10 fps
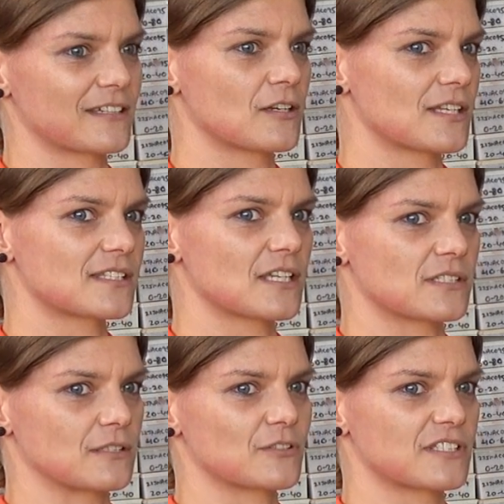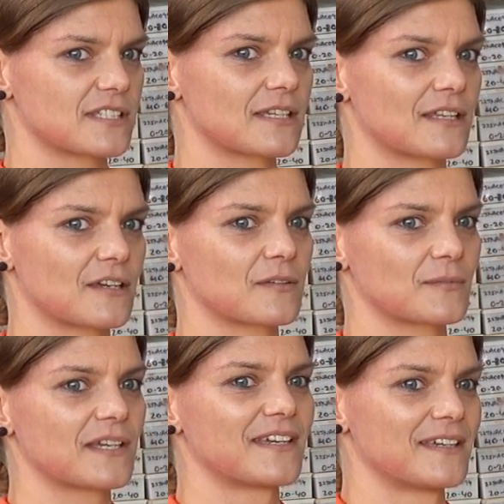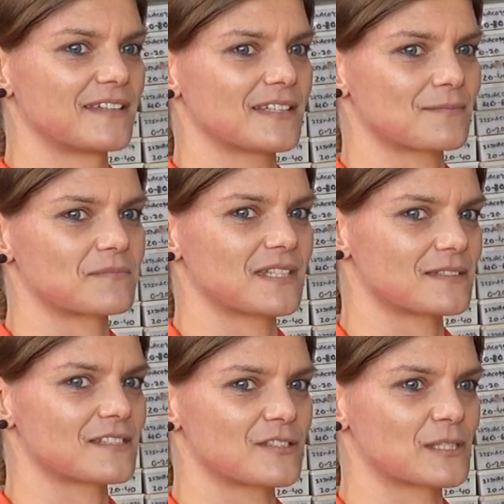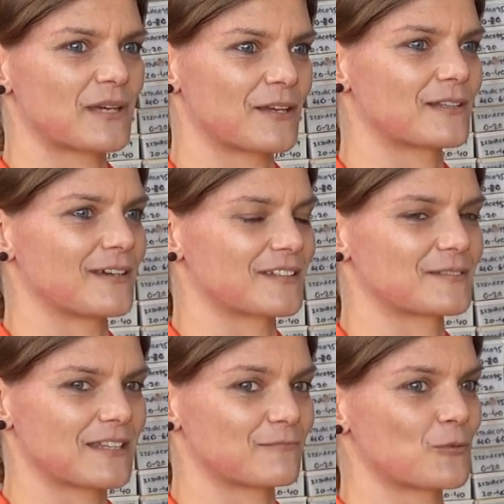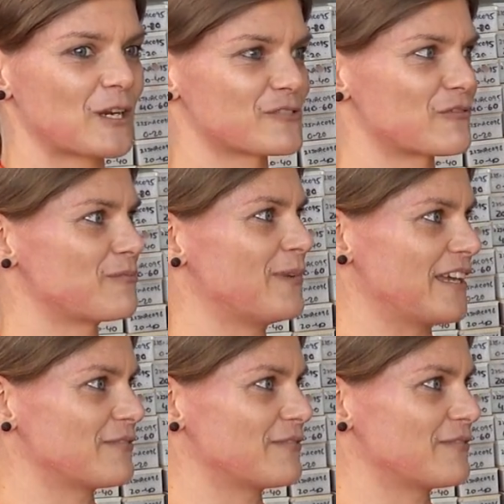like, oh, that sounds interesting, that sounds about like that works with my